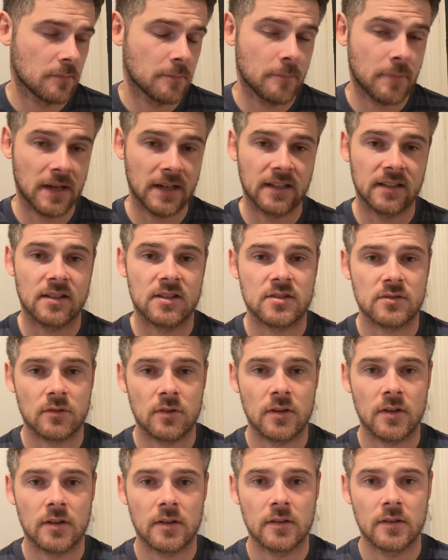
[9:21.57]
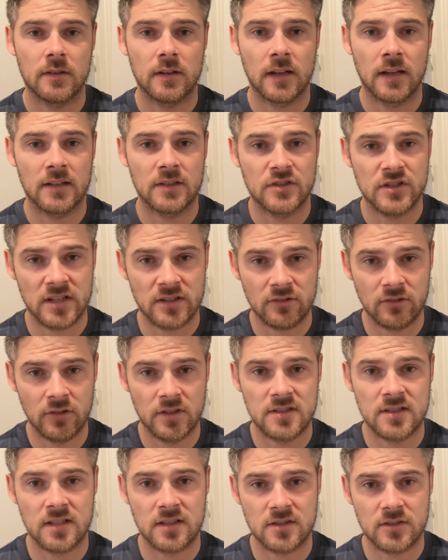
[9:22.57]
panic disorder and
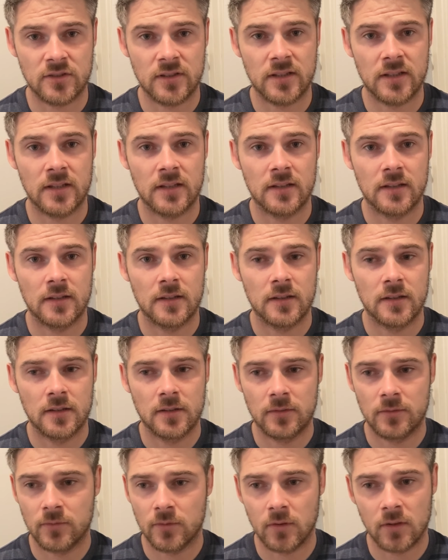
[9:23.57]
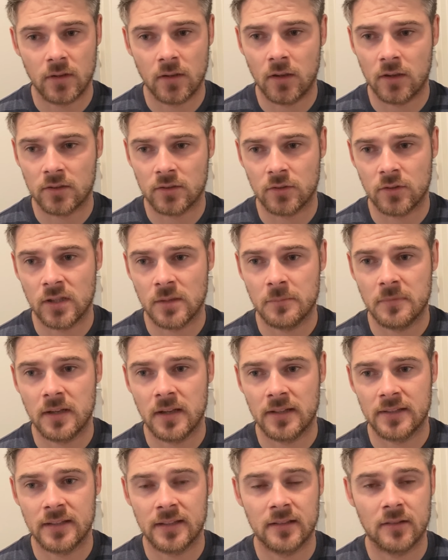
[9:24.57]
generalized anxiety for a long time.
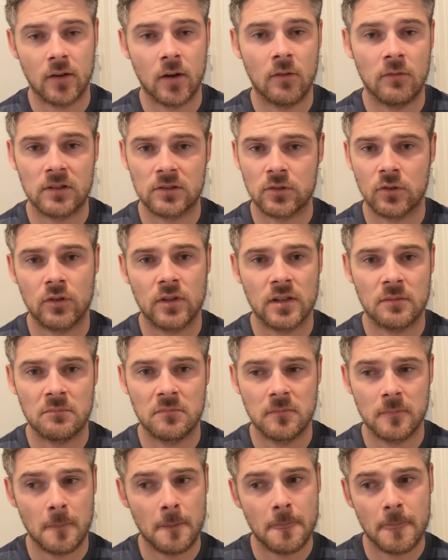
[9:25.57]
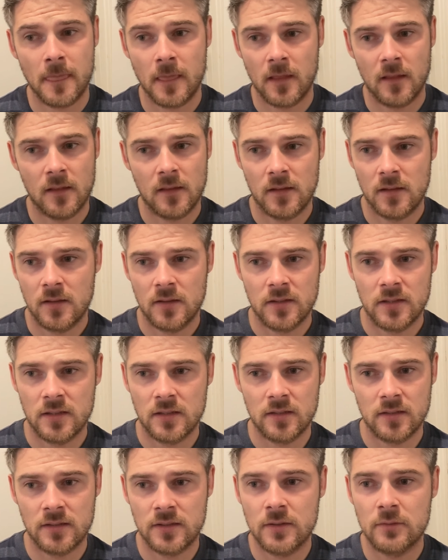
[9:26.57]
And then over time,
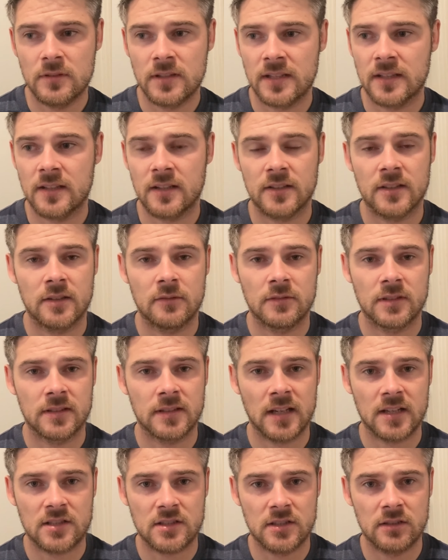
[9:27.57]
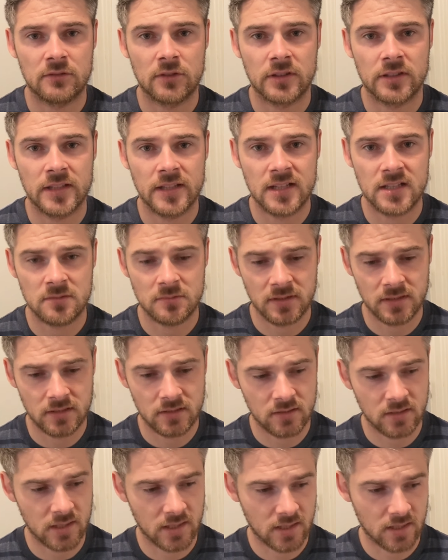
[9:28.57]
you think you're doing naturally the right things
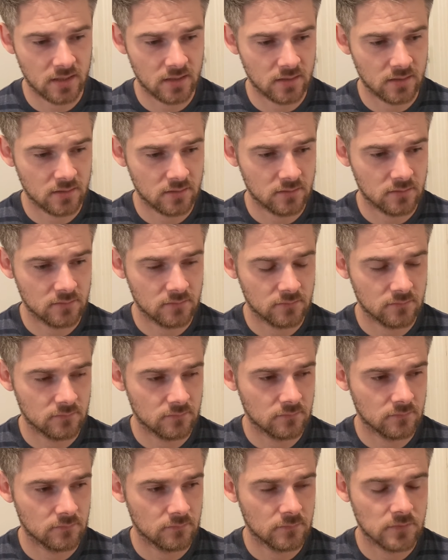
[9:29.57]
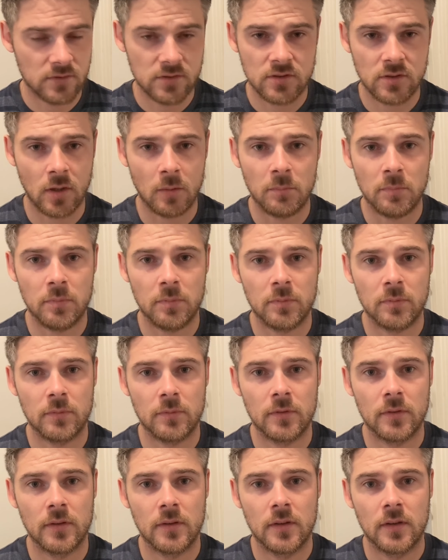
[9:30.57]
with, like, stop
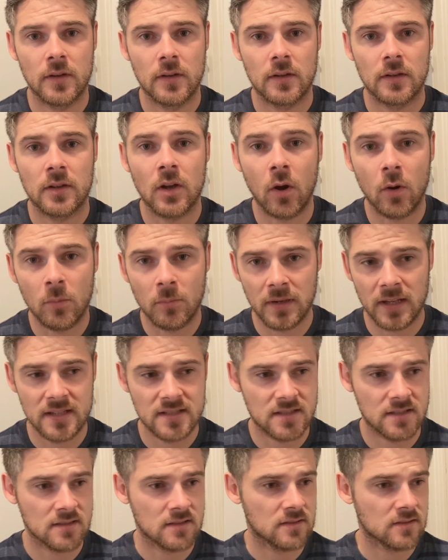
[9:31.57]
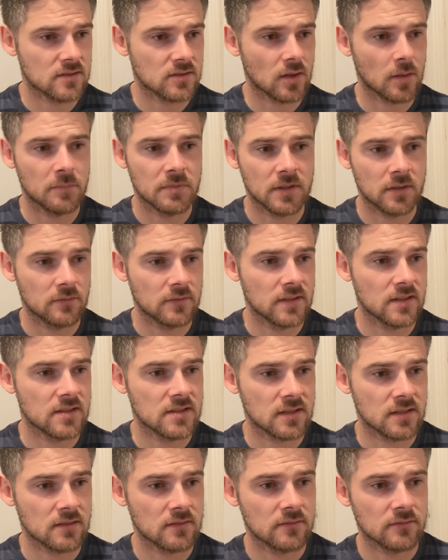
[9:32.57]
going places and stop doing this
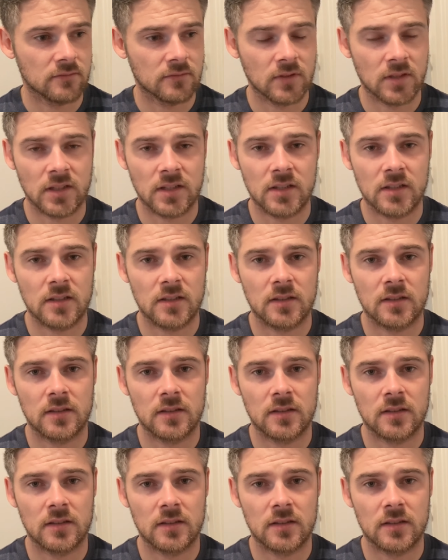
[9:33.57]
and, like,